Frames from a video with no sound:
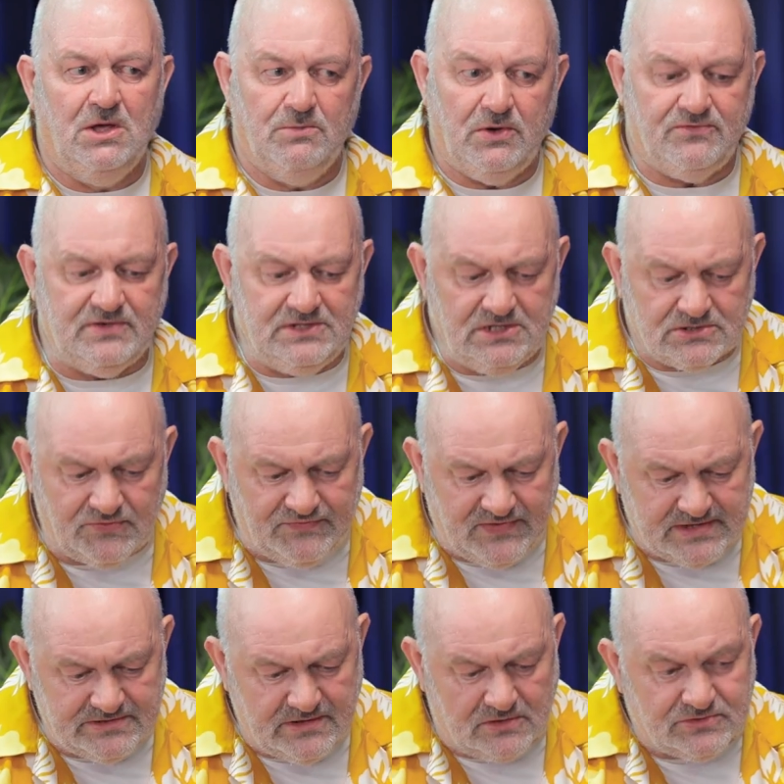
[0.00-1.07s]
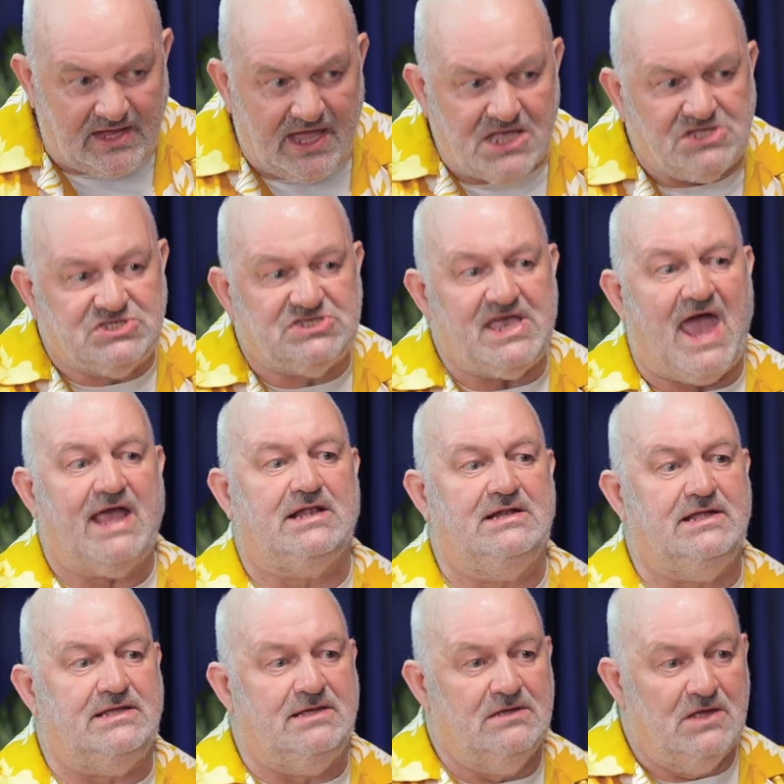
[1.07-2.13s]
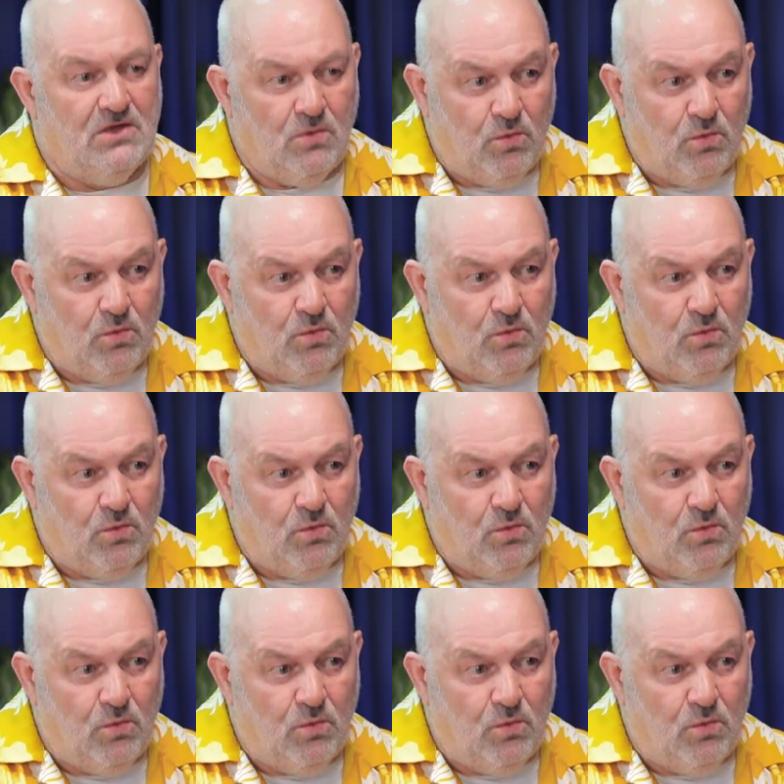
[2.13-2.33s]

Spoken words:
but we need to figure out exactly